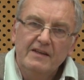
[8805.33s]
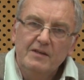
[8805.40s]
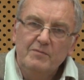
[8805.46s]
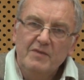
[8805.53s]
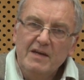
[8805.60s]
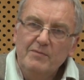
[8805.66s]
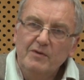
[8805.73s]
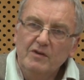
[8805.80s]
the
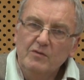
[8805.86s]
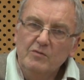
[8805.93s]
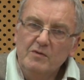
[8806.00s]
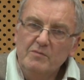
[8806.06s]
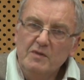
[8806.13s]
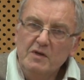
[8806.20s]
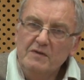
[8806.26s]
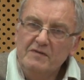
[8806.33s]
people
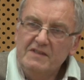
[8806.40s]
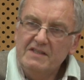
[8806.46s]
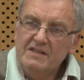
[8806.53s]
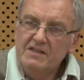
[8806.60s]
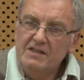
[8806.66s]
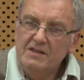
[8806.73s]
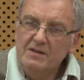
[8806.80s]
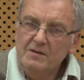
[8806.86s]
were moved
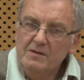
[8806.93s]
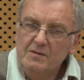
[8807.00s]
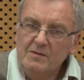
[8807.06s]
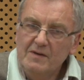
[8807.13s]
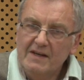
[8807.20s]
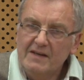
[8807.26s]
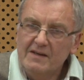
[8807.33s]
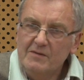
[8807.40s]

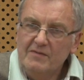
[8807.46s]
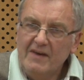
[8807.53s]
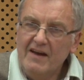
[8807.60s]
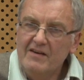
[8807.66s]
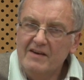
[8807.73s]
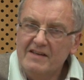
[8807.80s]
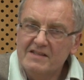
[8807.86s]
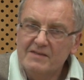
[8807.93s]
into
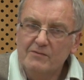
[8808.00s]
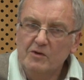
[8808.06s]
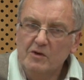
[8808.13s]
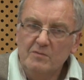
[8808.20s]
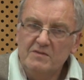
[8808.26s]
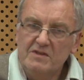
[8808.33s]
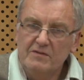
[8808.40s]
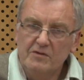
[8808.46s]
various
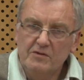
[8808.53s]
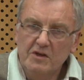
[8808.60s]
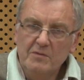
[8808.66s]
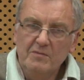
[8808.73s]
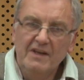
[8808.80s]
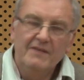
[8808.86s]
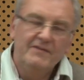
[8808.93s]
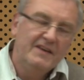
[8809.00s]
forms of
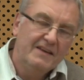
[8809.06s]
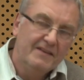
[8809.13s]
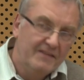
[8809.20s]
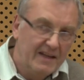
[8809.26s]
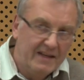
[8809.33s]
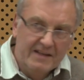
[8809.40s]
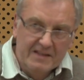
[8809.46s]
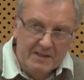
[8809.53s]
group living
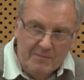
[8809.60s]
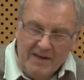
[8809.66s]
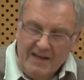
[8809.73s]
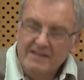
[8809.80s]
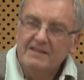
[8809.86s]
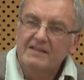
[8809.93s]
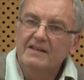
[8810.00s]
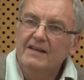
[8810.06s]
and then
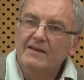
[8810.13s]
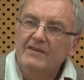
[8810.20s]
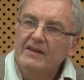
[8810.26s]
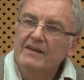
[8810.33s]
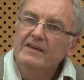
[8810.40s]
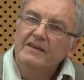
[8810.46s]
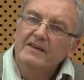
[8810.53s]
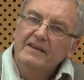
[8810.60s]
independent
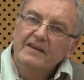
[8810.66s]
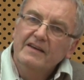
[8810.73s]
living.